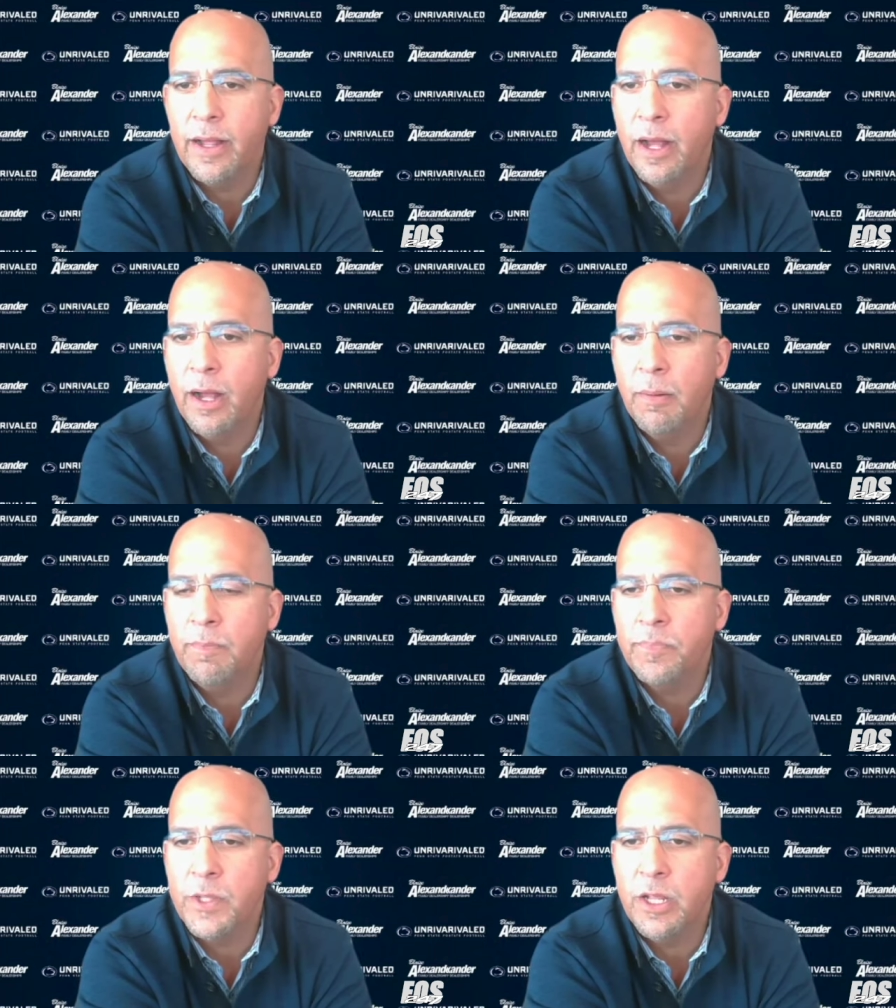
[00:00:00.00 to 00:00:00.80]

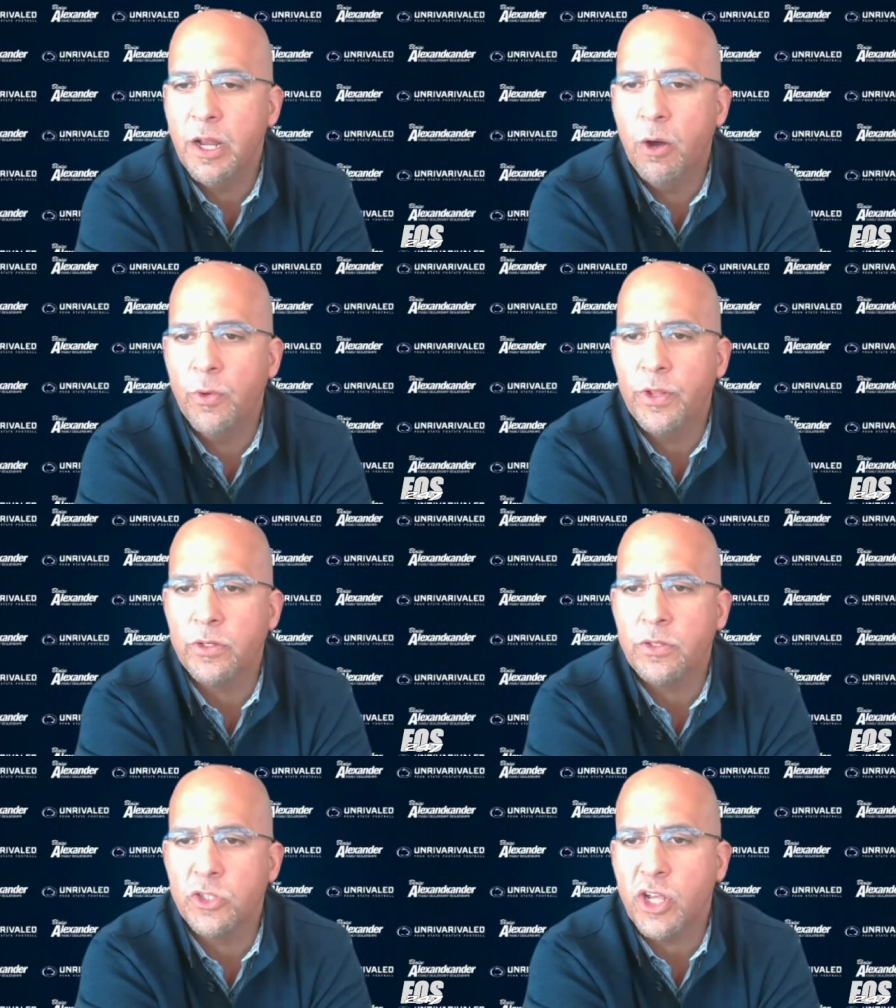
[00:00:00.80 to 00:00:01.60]
You know,
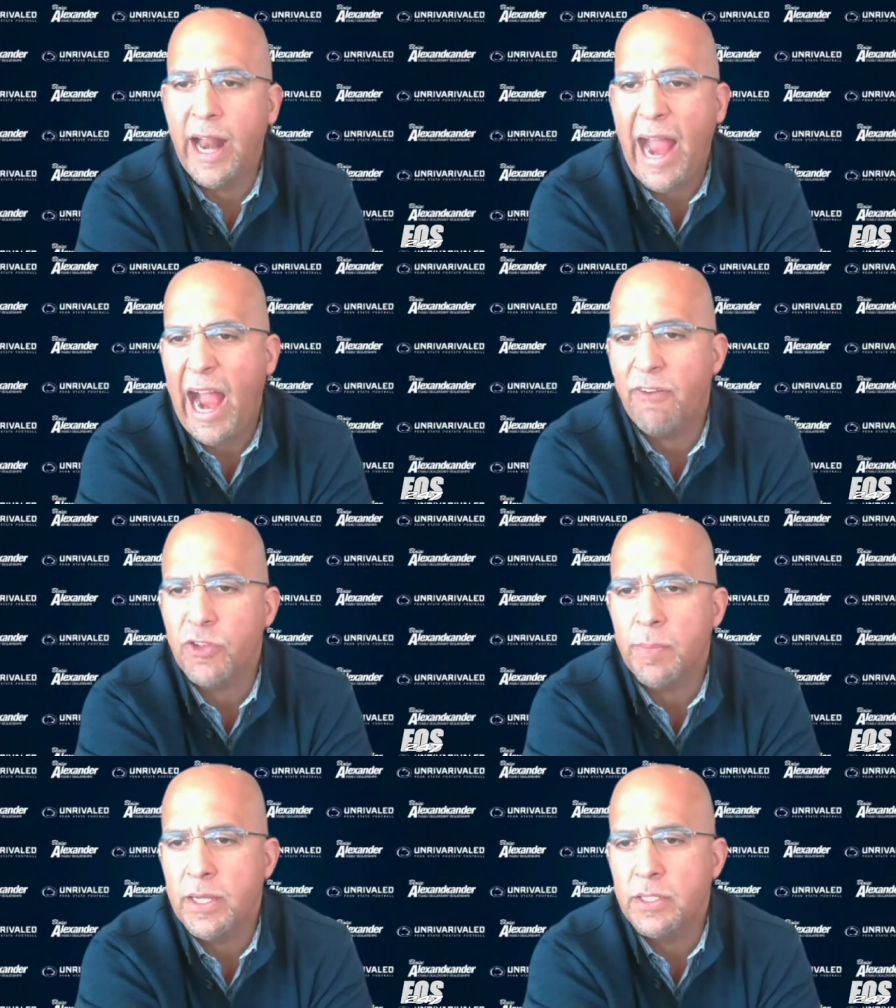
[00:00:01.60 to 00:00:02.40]
there's going to have
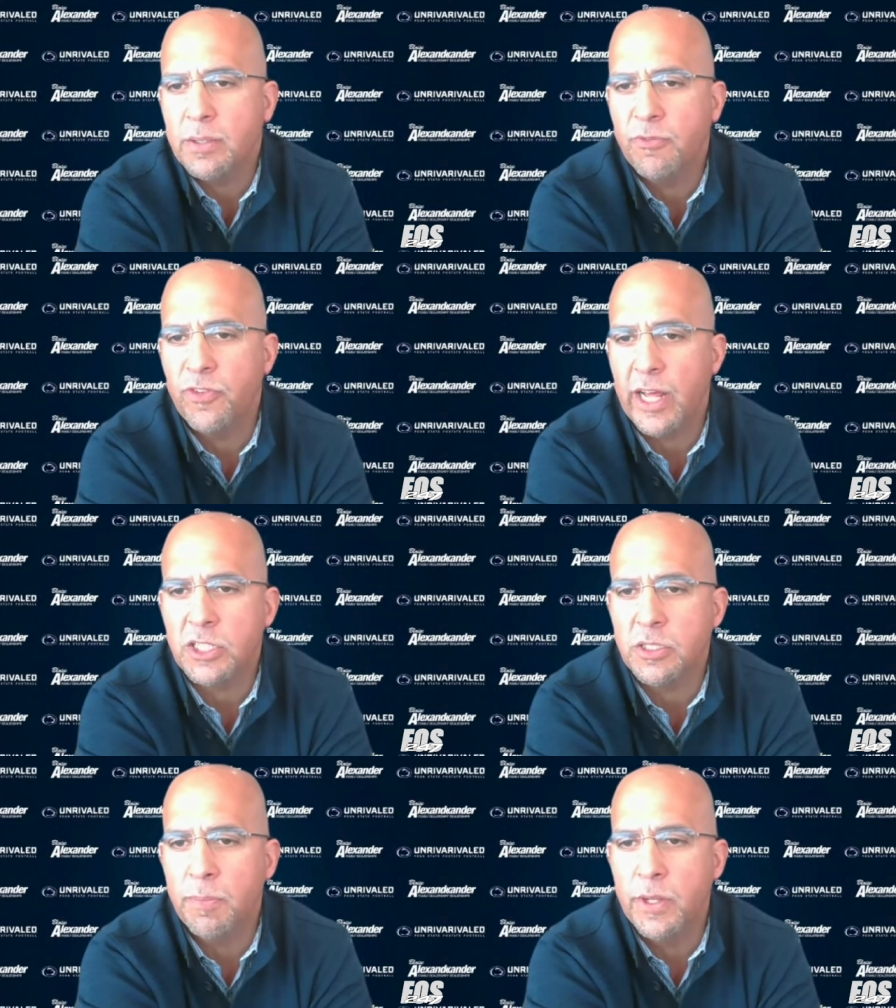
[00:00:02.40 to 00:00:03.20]
to be some
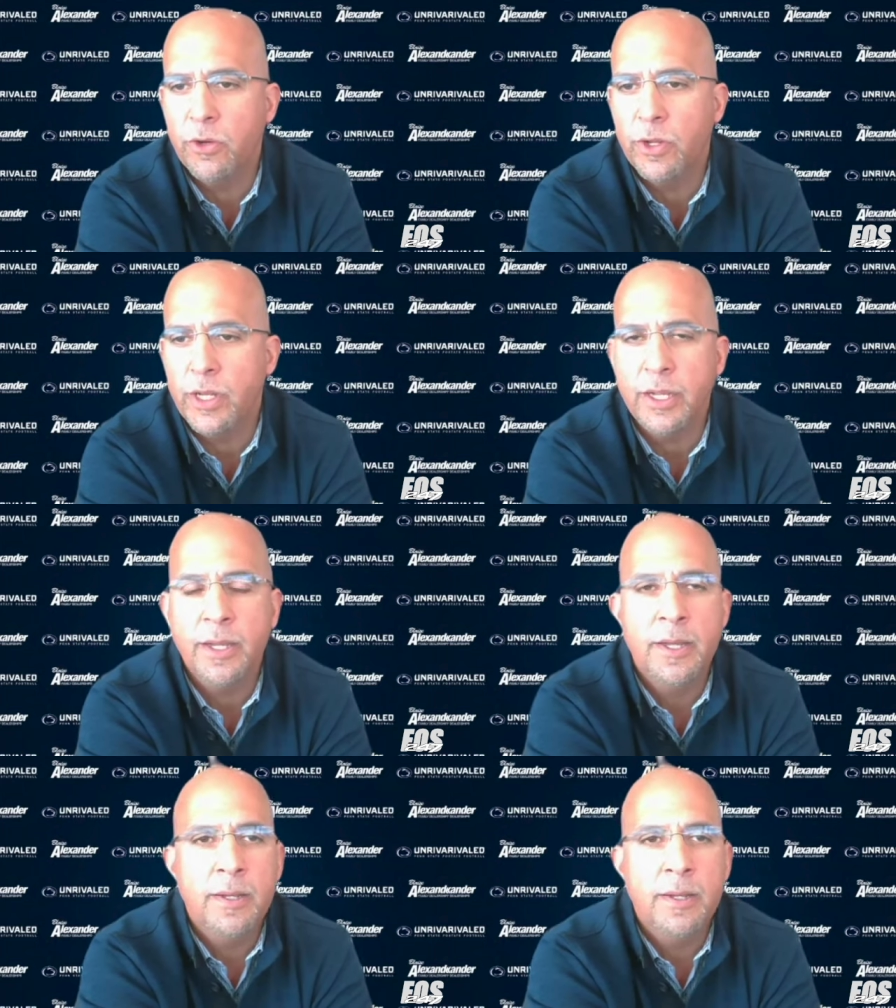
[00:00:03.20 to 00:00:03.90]
flexibility.